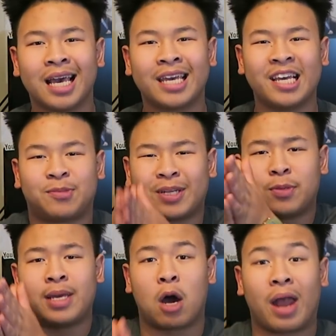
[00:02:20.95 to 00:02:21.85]
He is
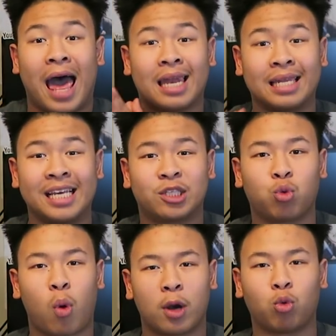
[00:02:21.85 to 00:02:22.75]
expected to be out at
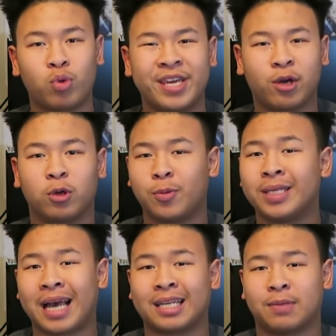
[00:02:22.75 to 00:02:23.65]
least 1 week, which
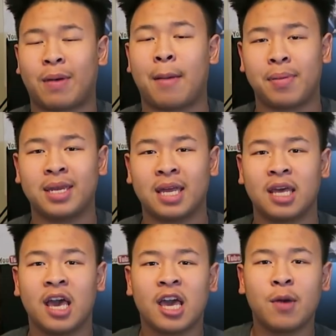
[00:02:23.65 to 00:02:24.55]
means, guys, in my
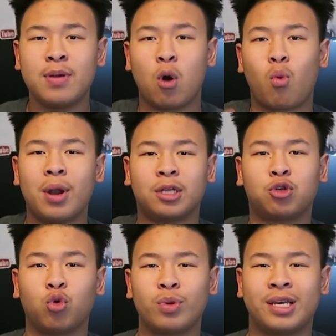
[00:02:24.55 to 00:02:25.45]
opinion, he'll be out 1 to
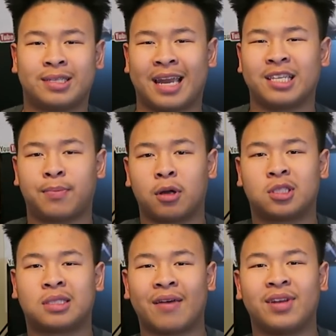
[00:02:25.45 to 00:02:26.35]
2 weeks. That is about
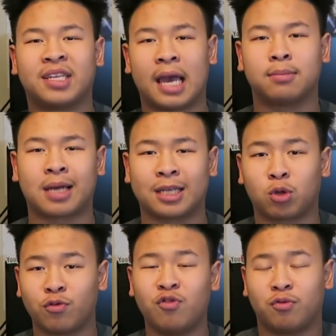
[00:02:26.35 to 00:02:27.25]
7 games, guys.
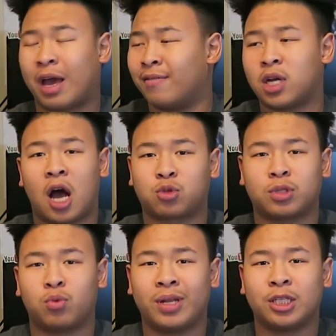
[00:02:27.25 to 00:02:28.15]
So Kevin Knox
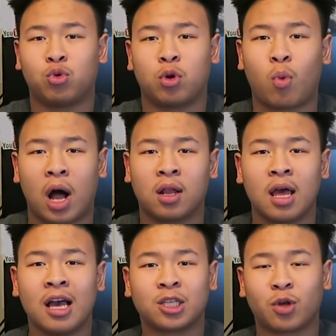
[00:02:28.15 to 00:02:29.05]
wasn't really doing well,
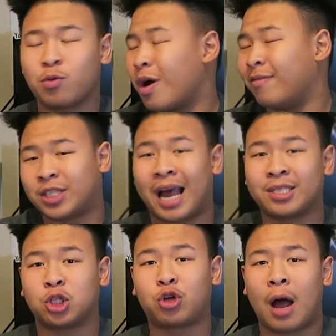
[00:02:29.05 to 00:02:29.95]
so if you have a
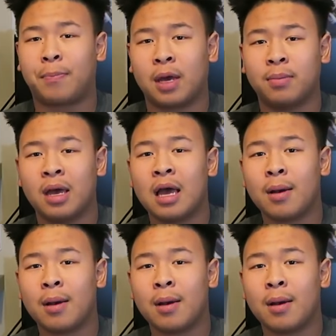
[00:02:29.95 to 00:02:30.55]
chance to drop him,